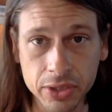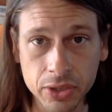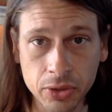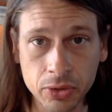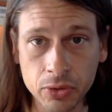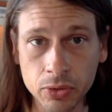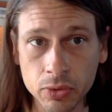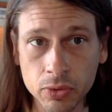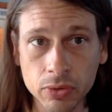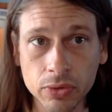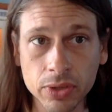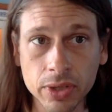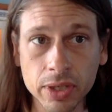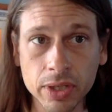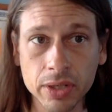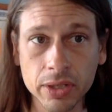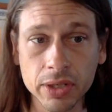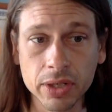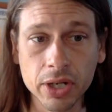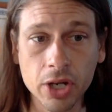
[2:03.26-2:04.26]
to
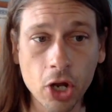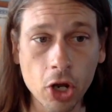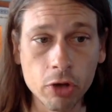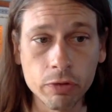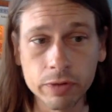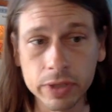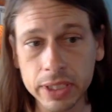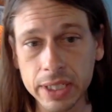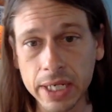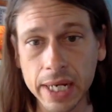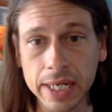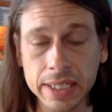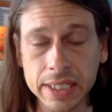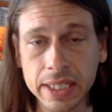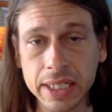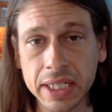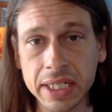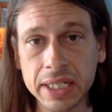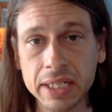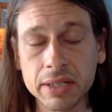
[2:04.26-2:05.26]
the
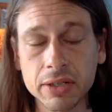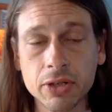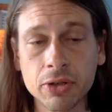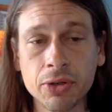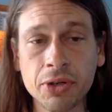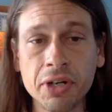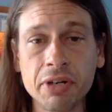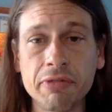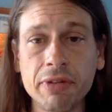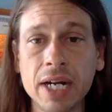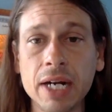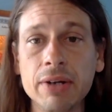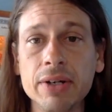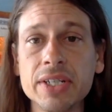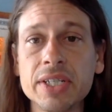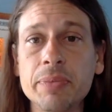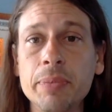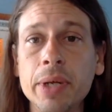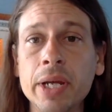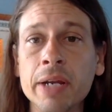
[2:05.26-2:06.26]
COVID-19
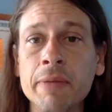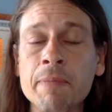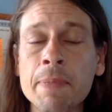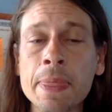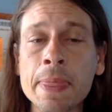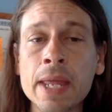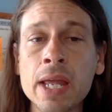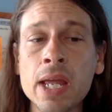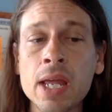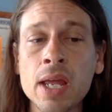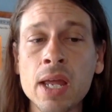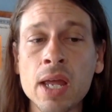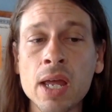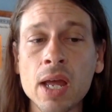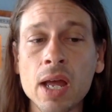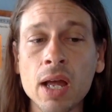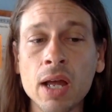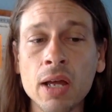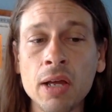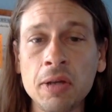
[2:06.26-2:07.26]
coronavirus, but,
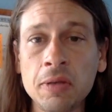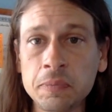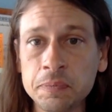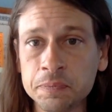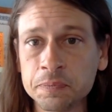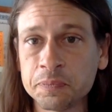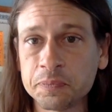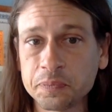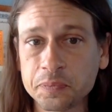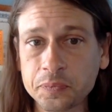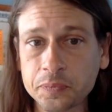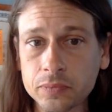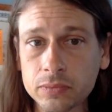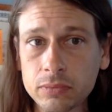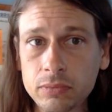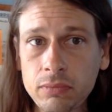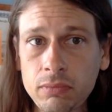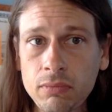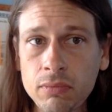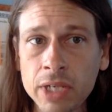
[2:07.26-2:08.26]
and
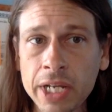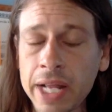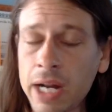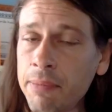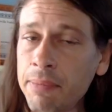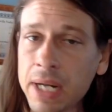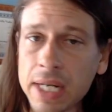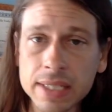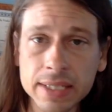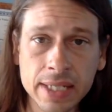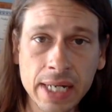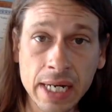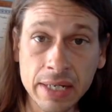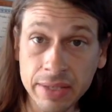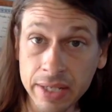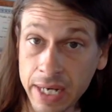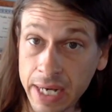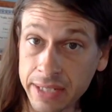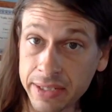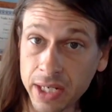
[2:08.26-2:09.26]
I'm not saying
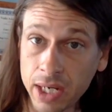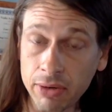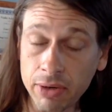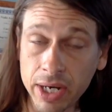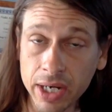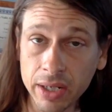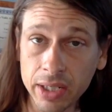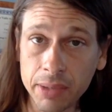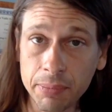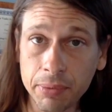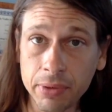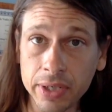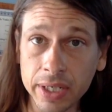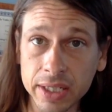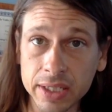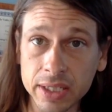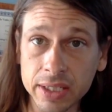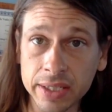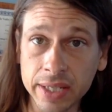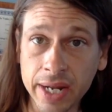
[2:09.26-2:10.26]
that I directly
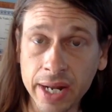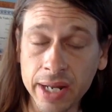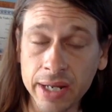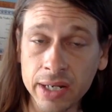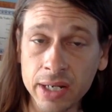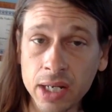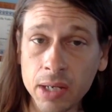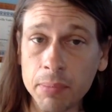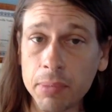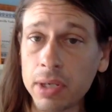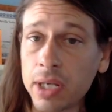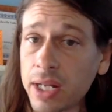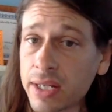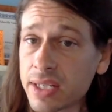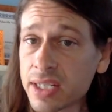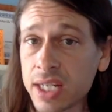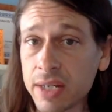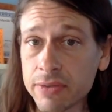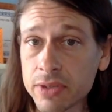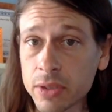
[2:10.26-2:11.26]
predicted that, but
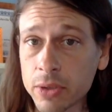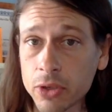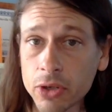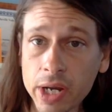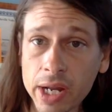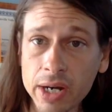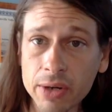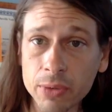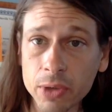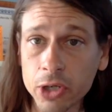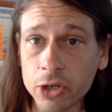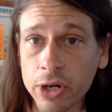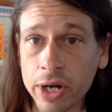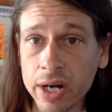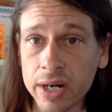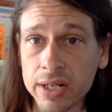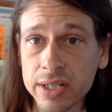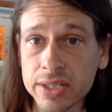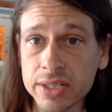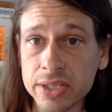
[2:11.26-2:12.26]
let's give some credit where
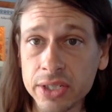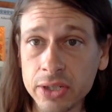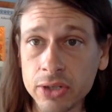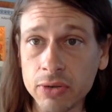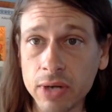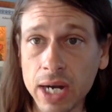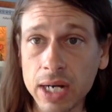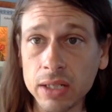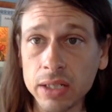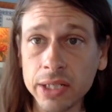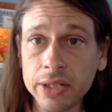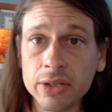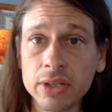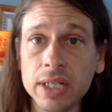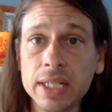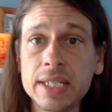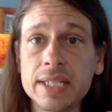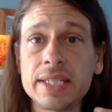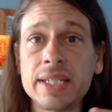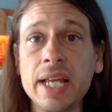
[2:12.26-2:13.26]
credit is due. I
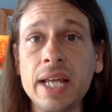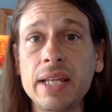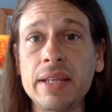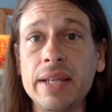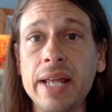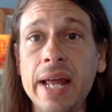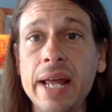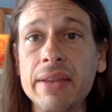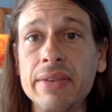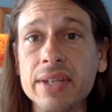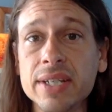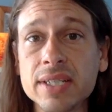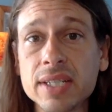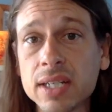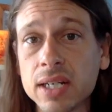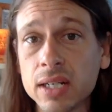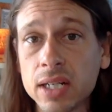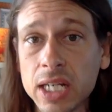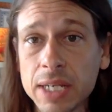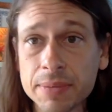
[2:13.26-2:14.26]
literally said that this
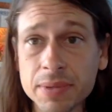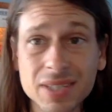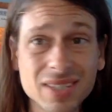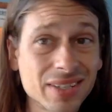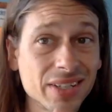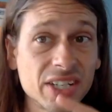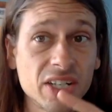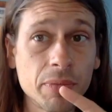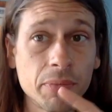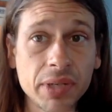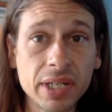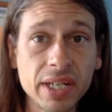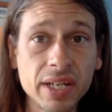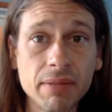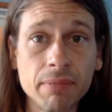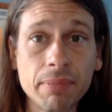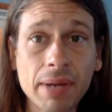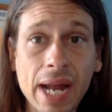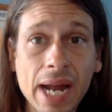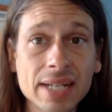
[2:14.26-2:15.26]
eclipse is going to be
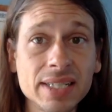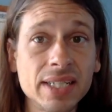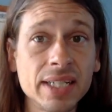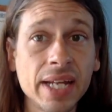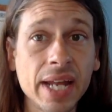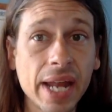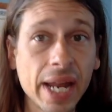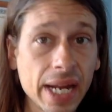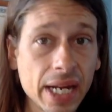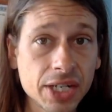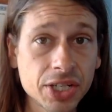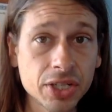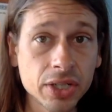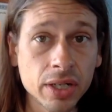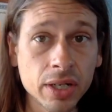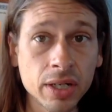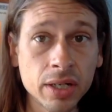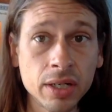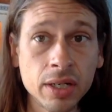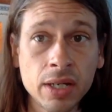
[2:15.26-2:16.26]
impacting
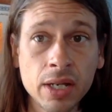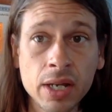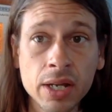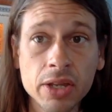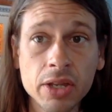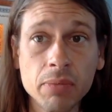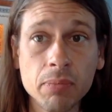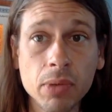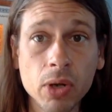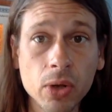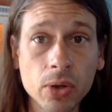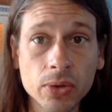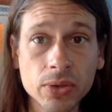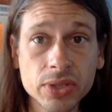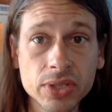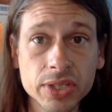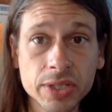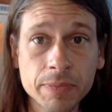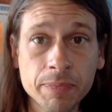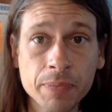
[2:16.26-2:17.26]
Asia the
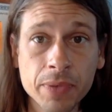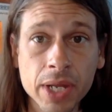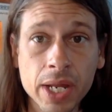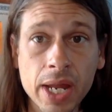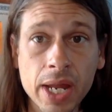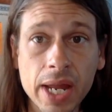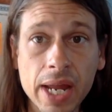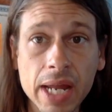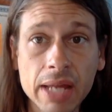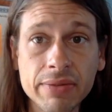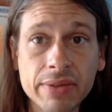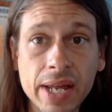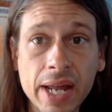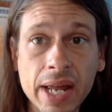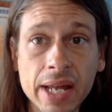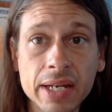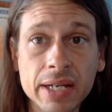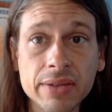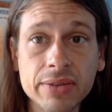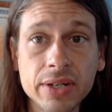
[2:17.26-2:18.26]
most, and
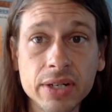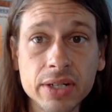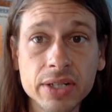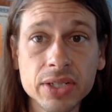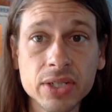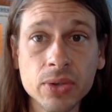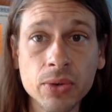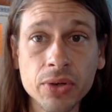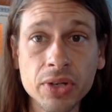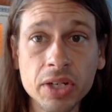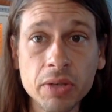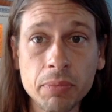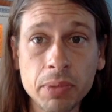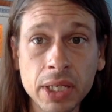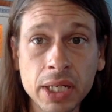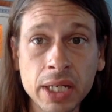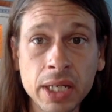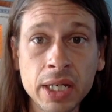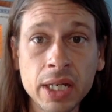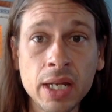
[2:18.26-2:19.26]
that there's going to
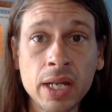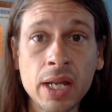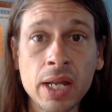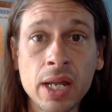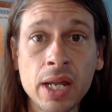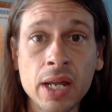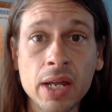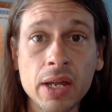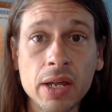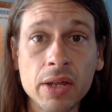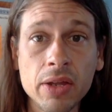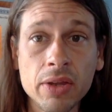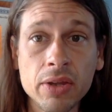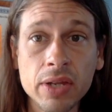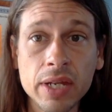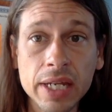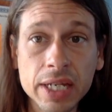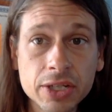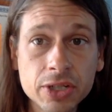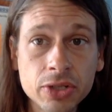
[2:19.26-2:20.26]
be
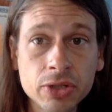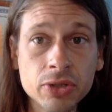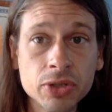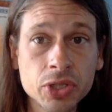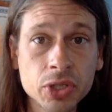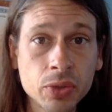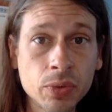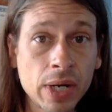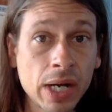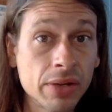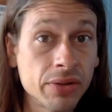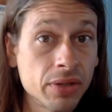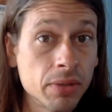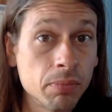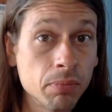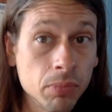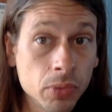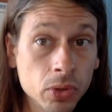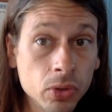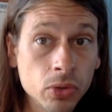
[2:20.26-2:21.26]
issues around the
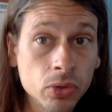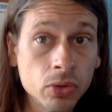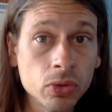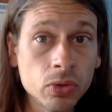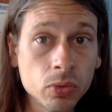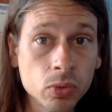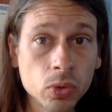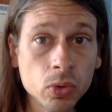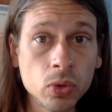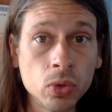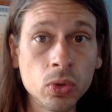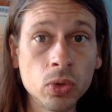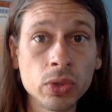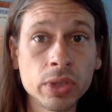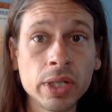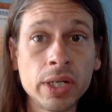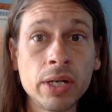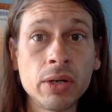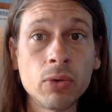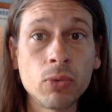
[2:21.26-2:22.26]
moon
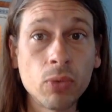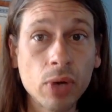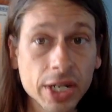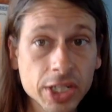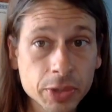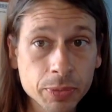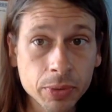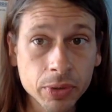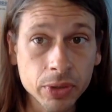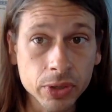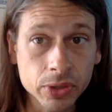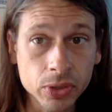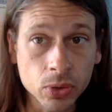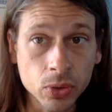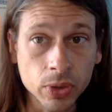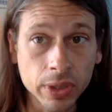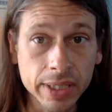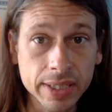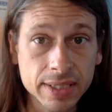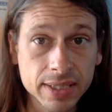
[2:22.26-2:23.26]
ruled
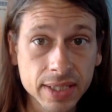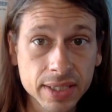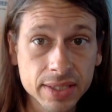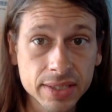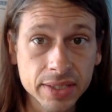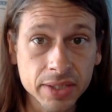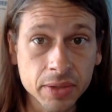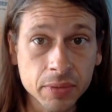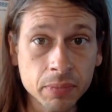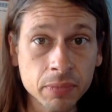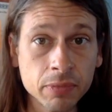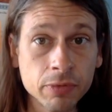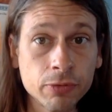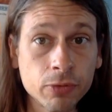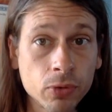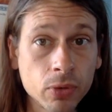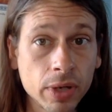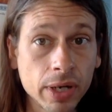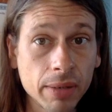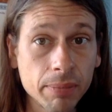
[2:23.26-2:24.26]
respiratory system
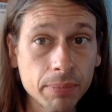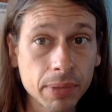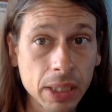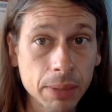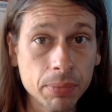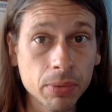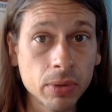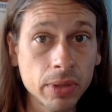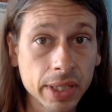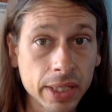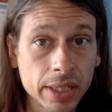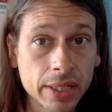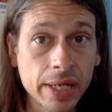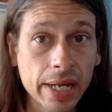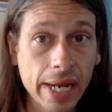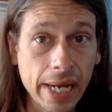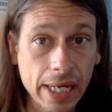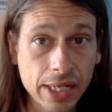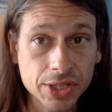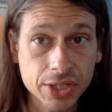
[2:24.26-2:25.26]
for people in
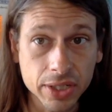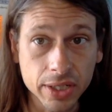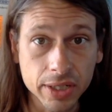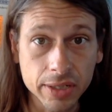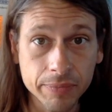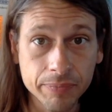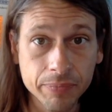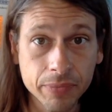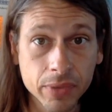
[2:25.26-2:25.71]
Asia.